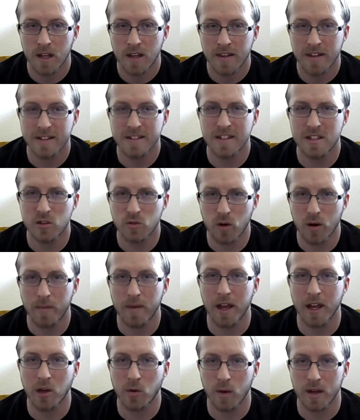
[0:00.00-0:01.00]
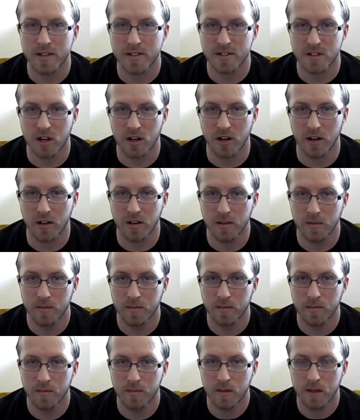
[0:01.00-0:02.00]
This is where my quest started,
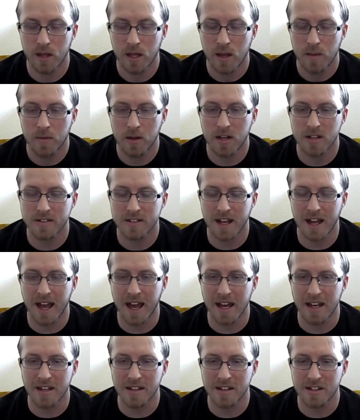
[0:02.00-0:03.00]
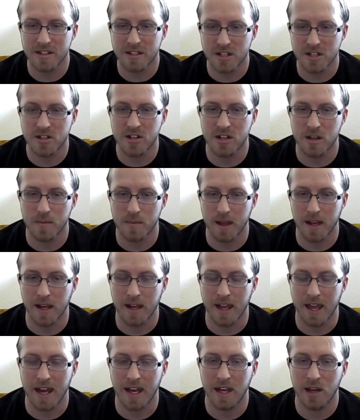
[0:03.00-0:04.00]
because I had a decision to
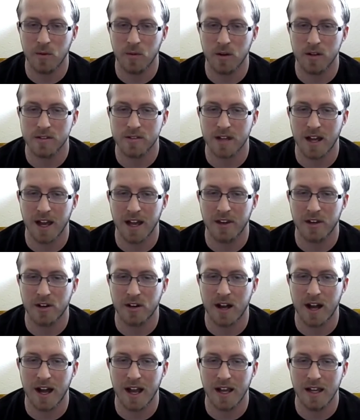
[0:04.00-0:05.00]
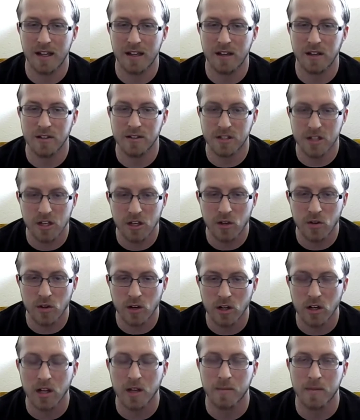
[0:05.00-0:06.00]
make, and it was either I continue
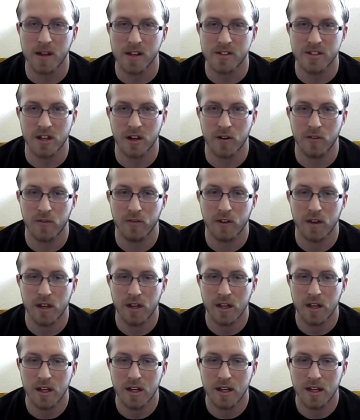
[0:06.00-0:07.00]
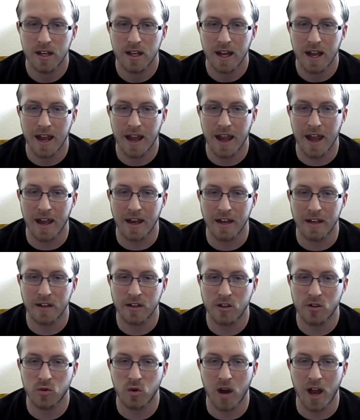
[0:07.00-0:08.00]
hurting myself and
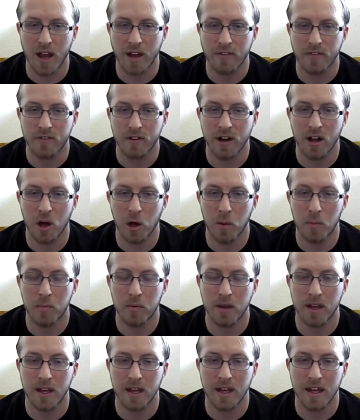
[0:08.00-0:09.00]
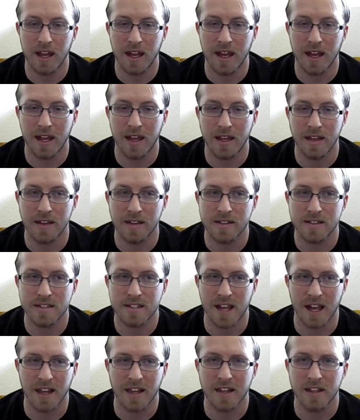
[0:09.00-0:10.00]
crying for help in a
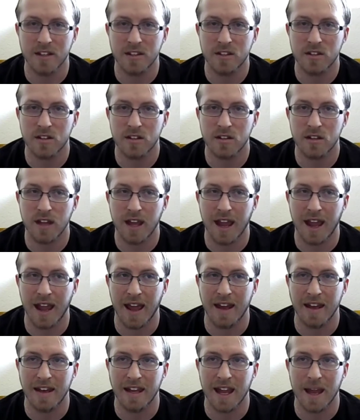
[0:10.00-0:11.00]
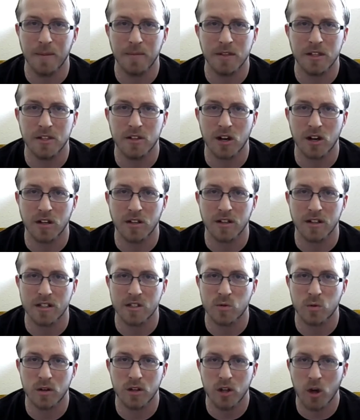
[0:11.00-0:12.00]
silent and empty darkness
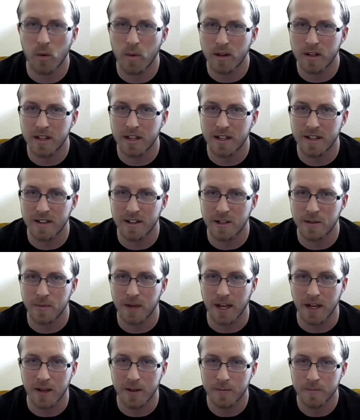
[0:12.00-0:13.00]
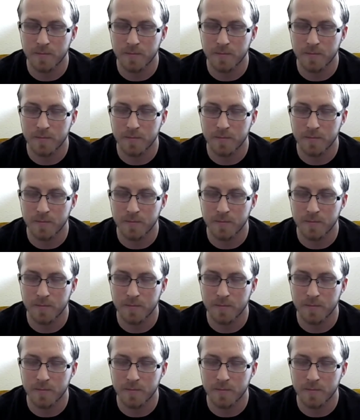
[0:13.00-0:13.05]
where no one can hear me,